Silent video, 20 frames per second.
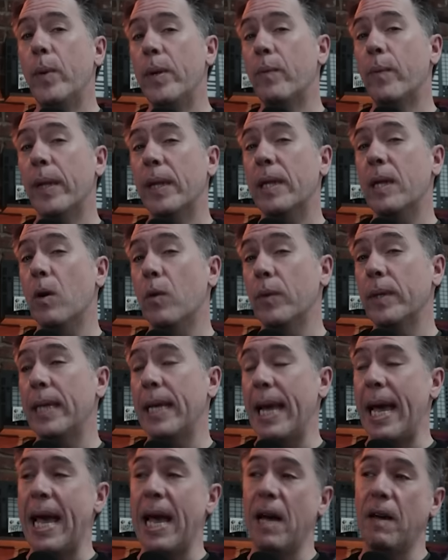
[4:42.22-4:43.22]
we really
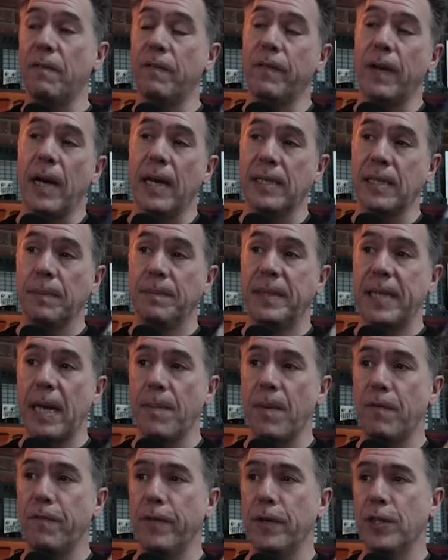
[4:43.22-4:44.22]
only have uh, some
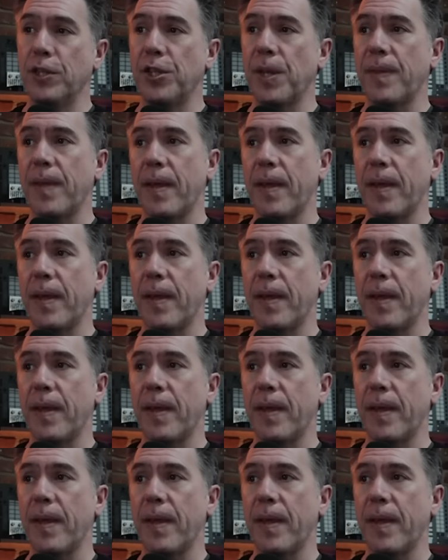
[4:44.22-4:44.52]
demo footage